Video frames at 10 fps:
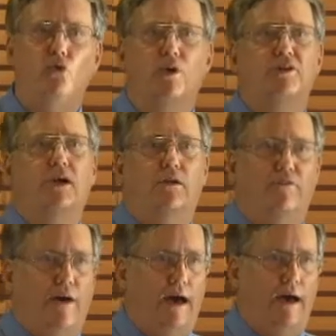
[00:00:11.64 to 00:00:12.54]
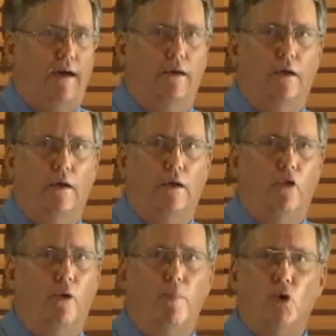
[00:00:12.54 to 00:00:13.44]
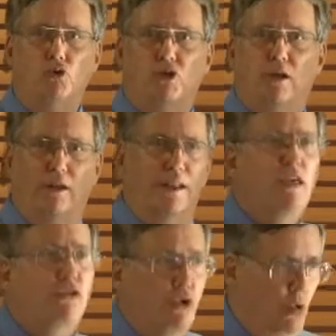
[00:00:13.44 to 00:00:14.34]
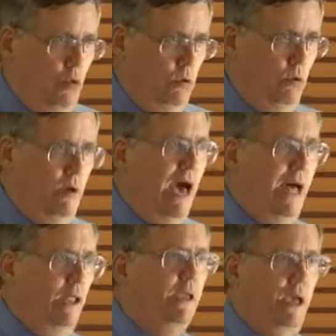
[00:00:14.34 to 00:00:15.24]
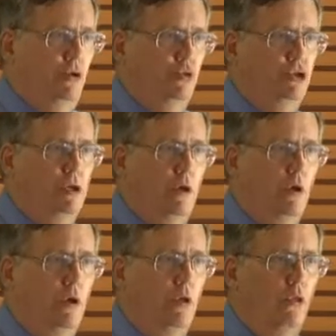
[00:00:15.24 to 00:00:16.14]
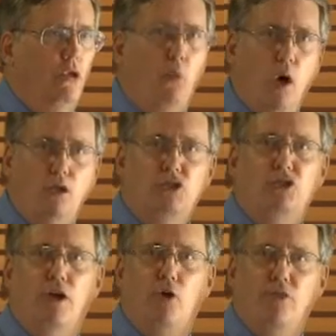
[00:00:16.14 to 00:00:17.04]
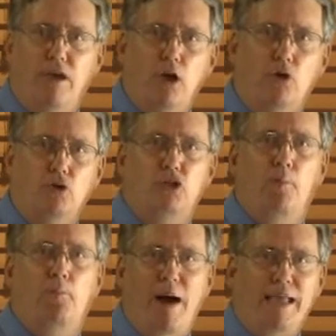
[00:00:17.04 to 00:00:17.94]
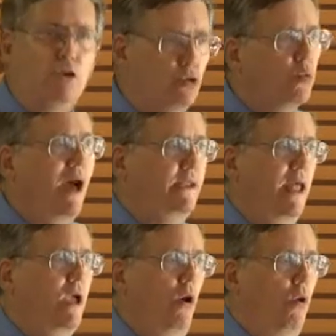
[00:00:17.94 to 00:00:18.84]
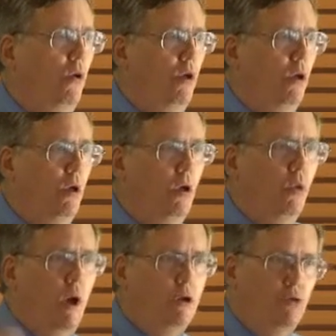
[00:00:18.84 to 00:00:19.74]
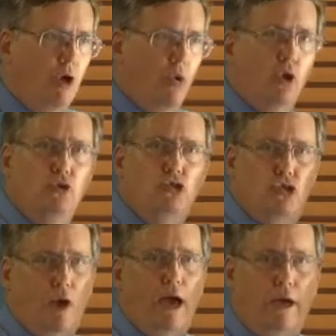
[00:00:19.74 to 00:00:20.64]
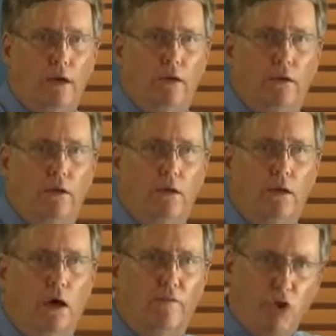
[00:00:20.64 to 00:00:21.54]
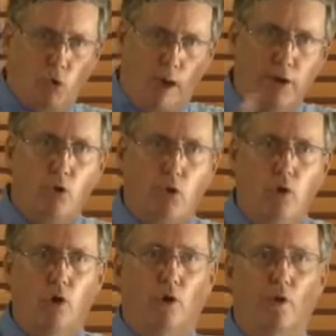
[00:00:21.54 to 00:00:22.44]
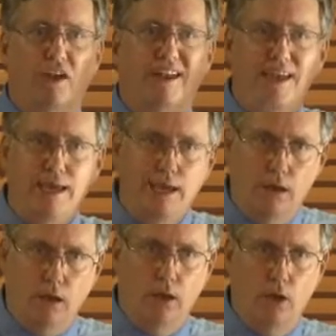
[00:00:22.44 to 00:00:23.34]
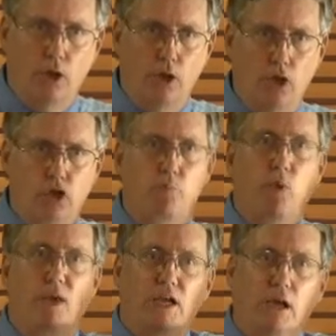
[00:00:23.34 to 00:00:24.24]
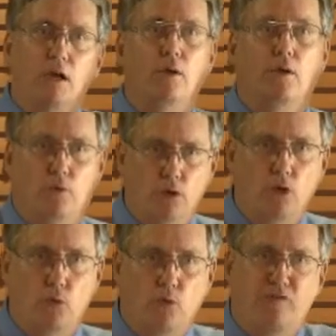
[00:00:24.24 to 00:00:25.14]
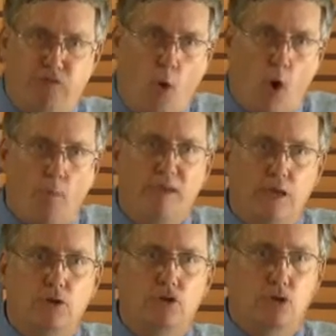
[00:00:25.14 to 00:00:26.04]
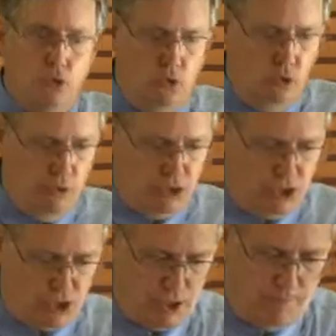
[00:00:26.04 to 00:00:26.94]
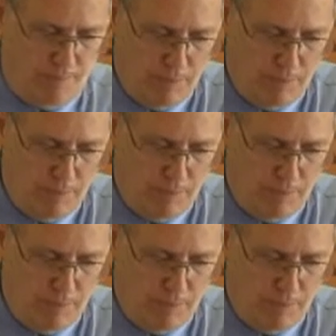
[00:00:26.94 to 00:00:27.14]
identify the most lethal alligators, the ones that are there to bite you right now, while you don't lose track of the greater need to bring reform into the system?